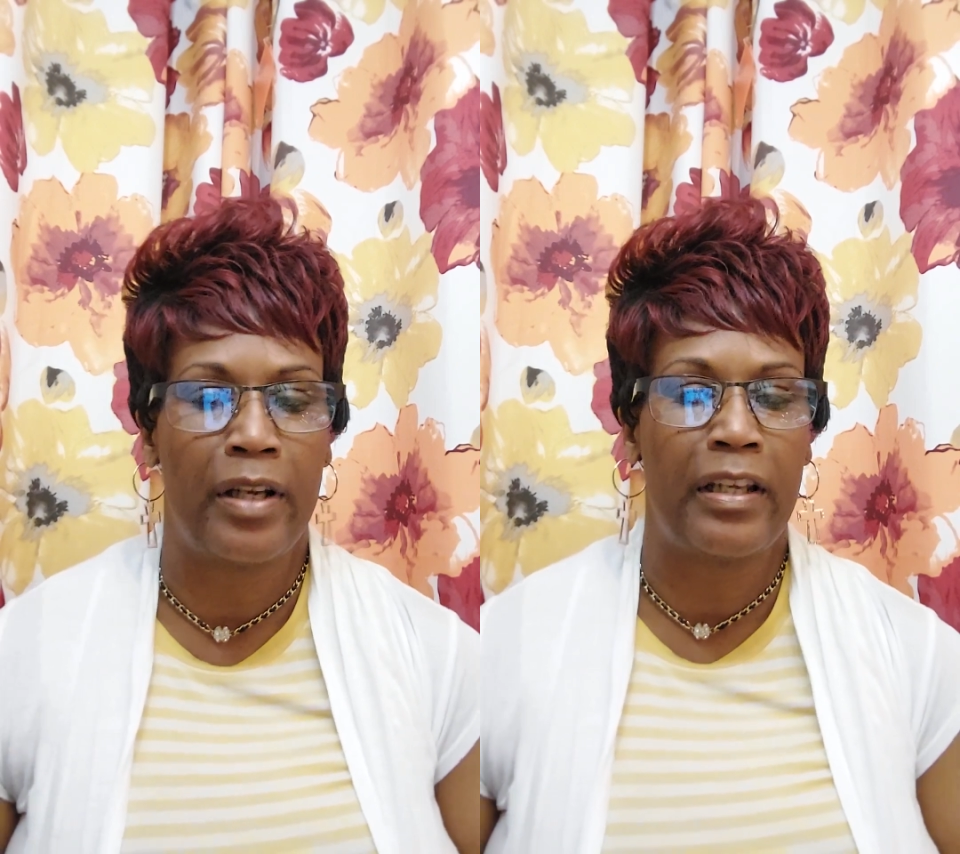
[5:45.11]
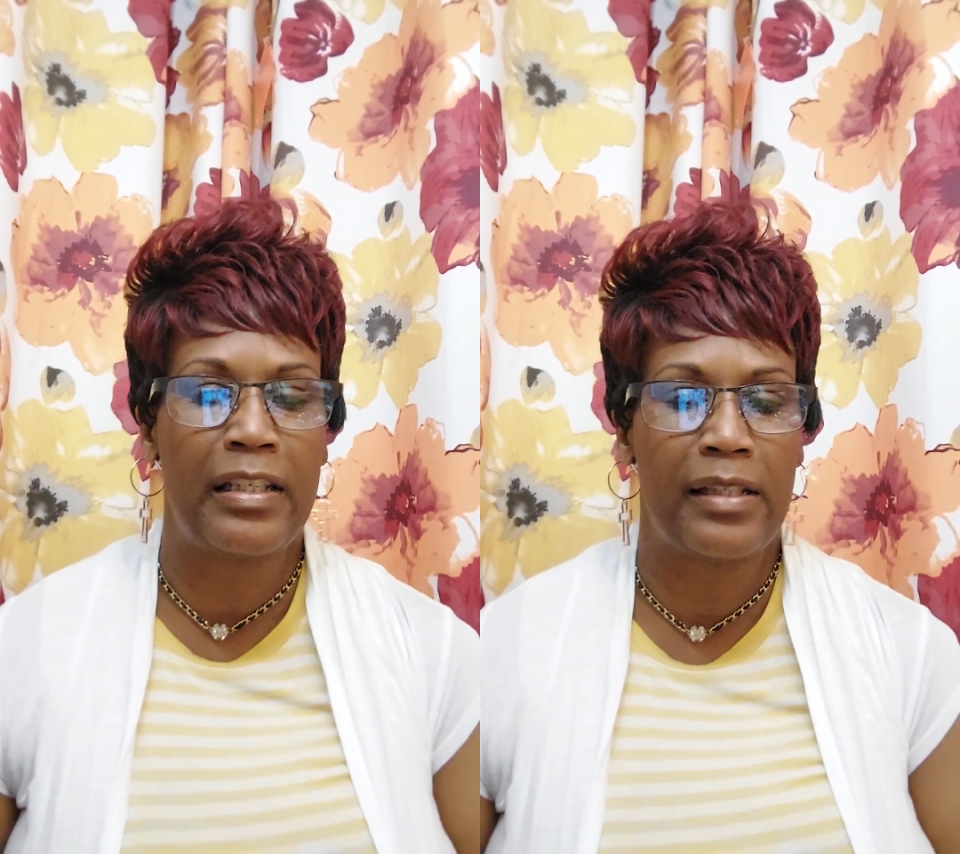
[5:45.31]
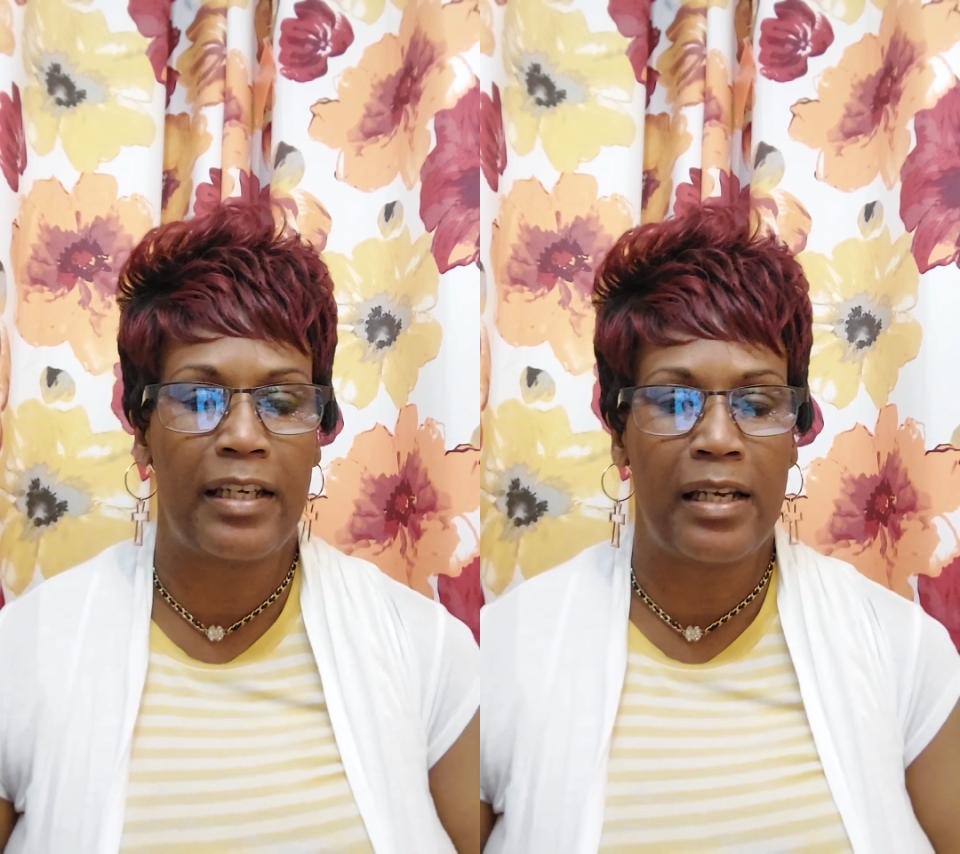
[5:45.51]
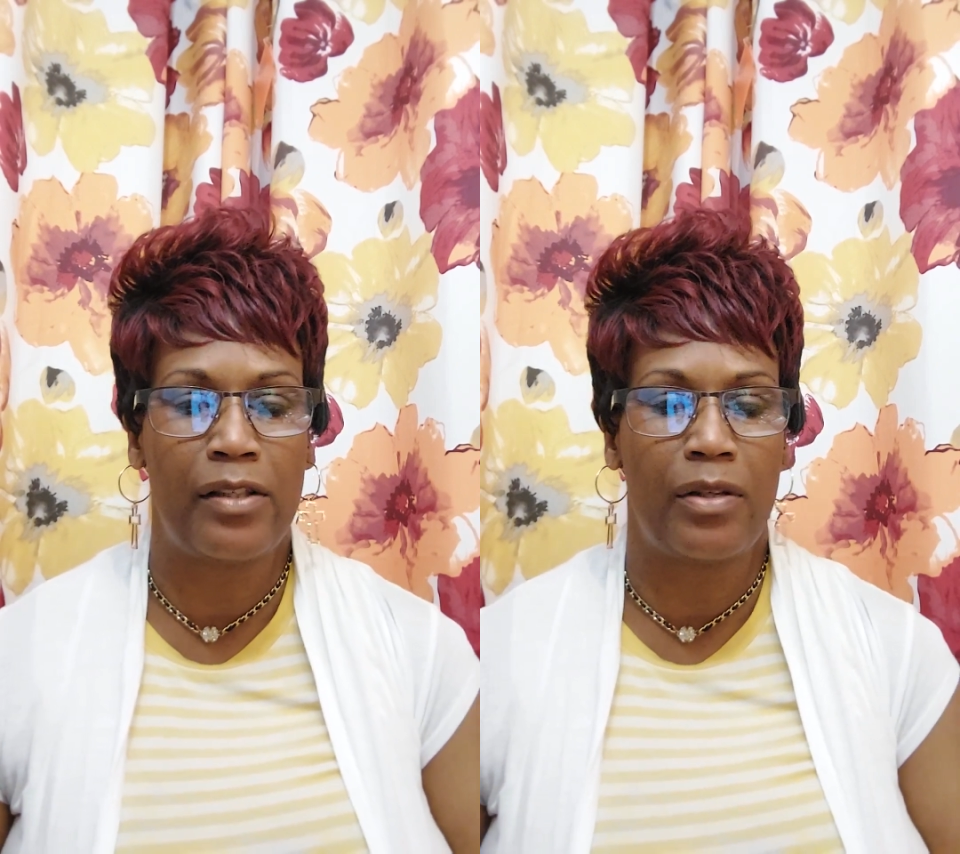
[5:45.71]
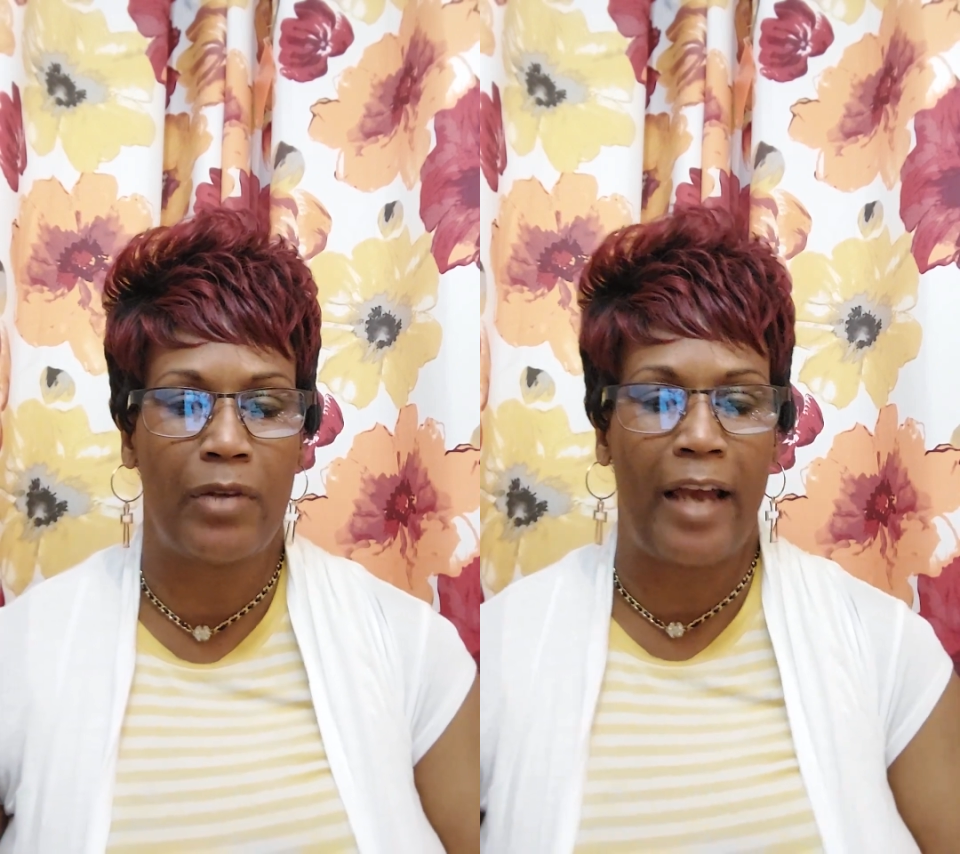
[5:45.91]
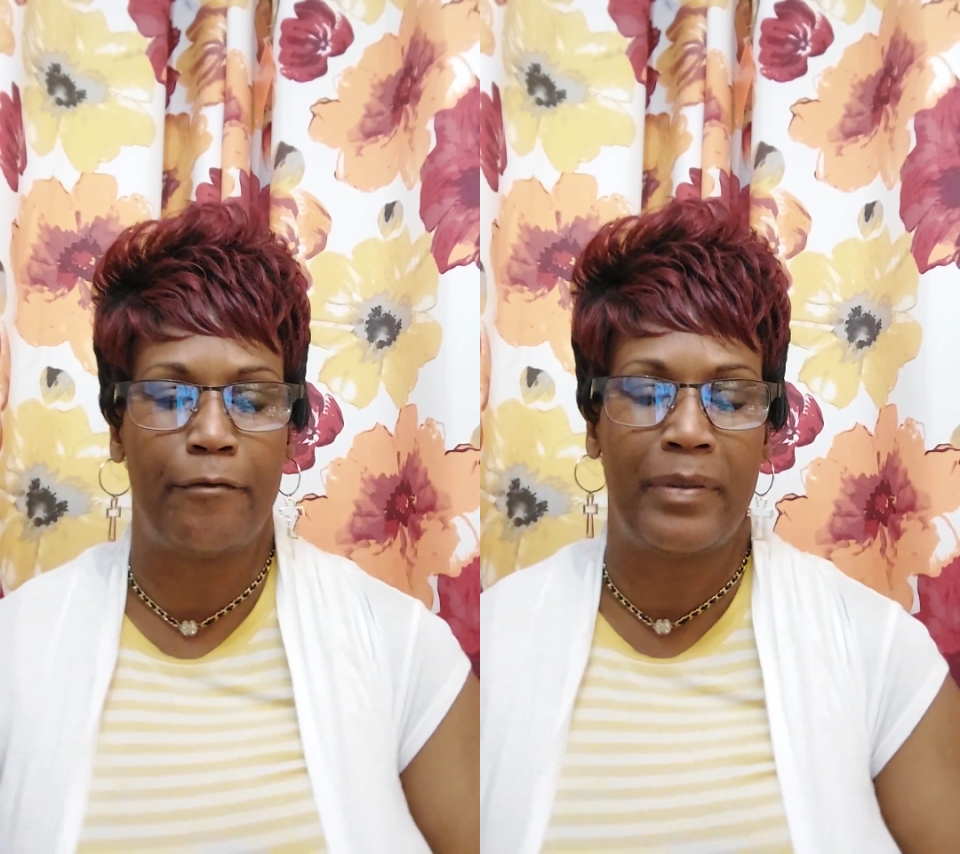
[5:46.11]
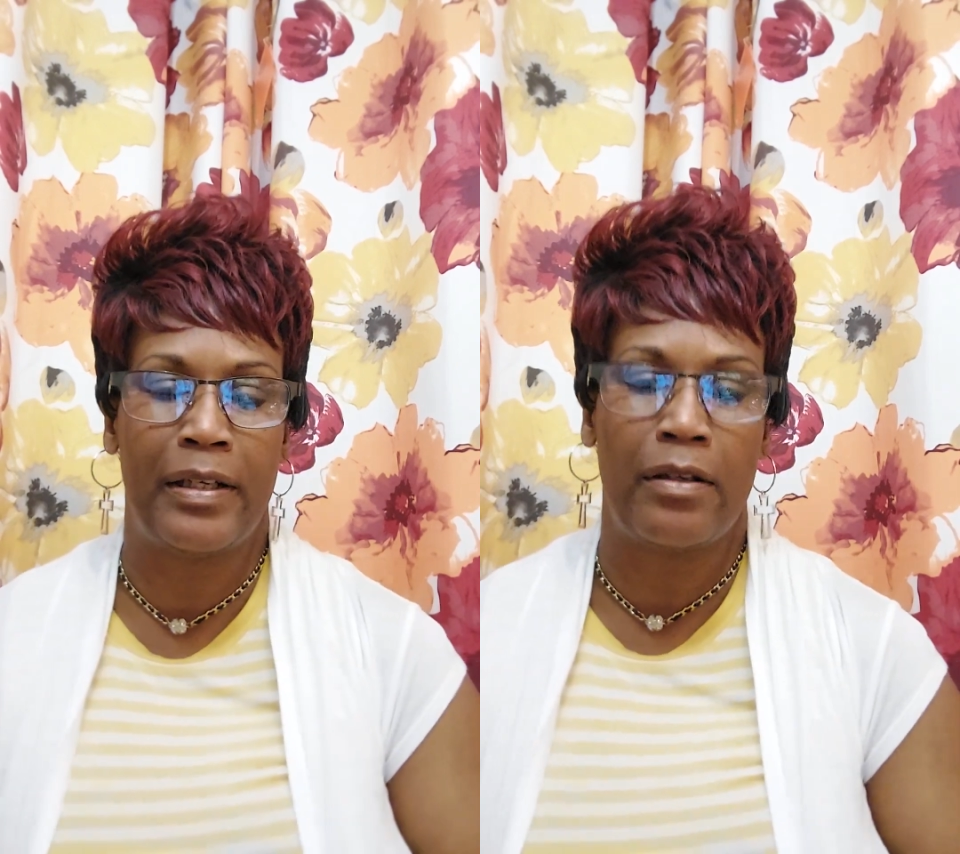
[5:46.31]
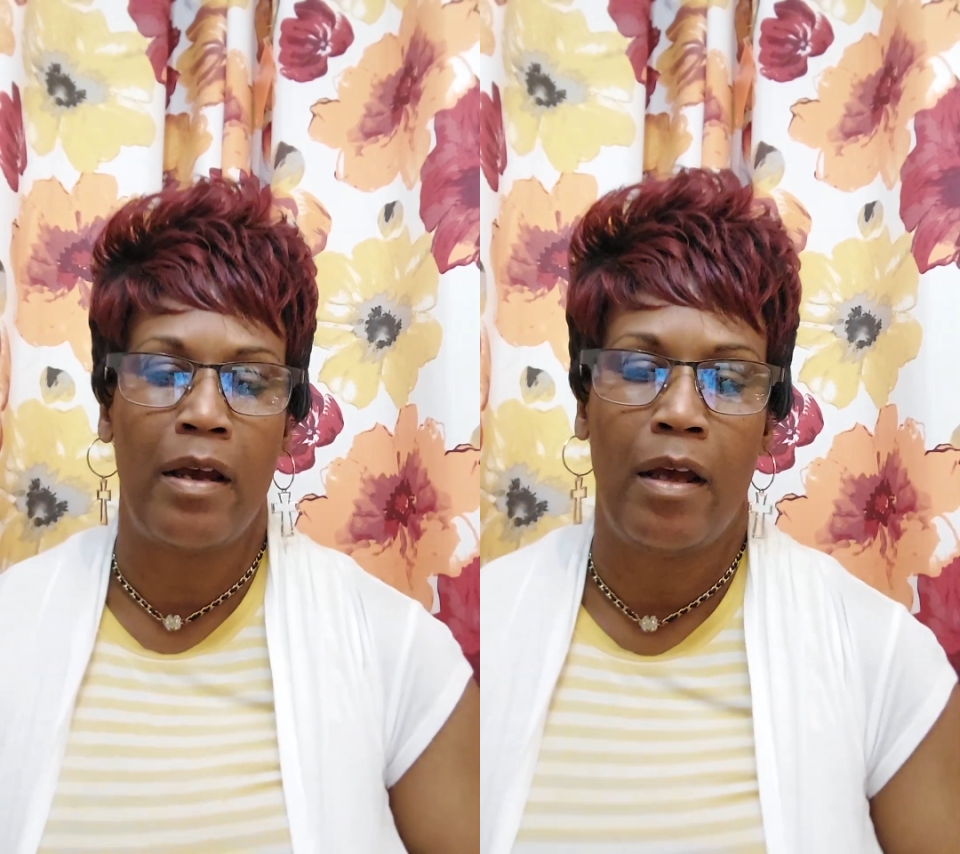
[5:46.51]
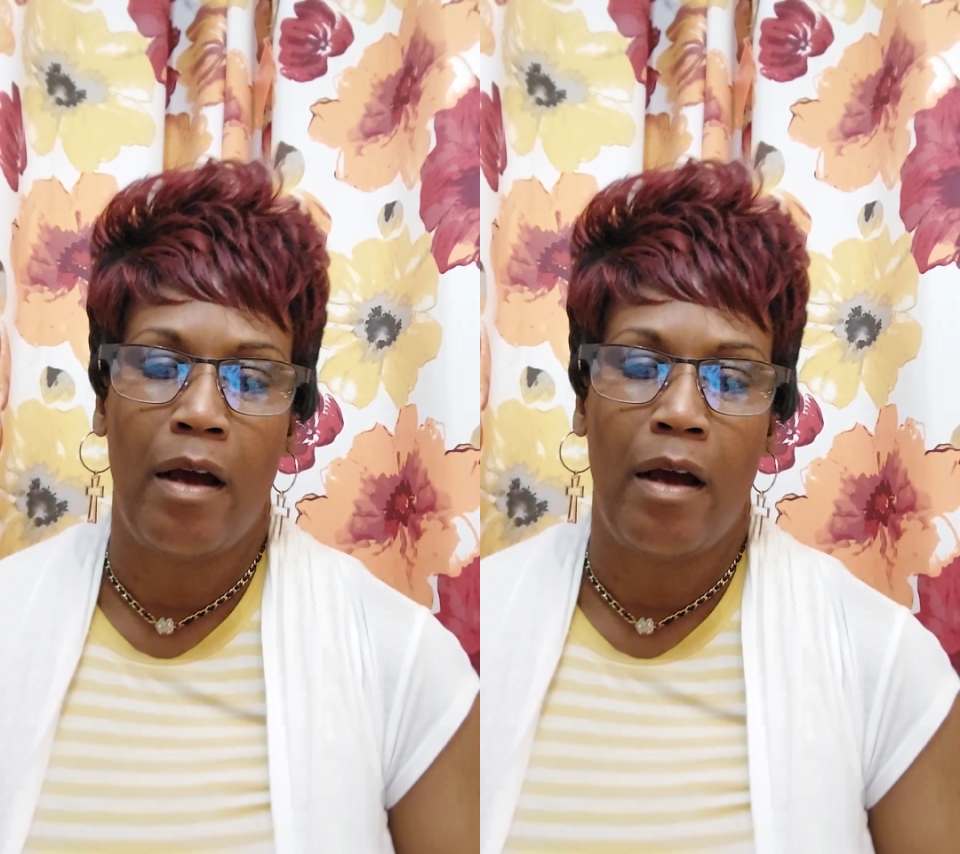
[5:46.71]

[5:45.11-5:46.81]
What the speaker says: And these kids have been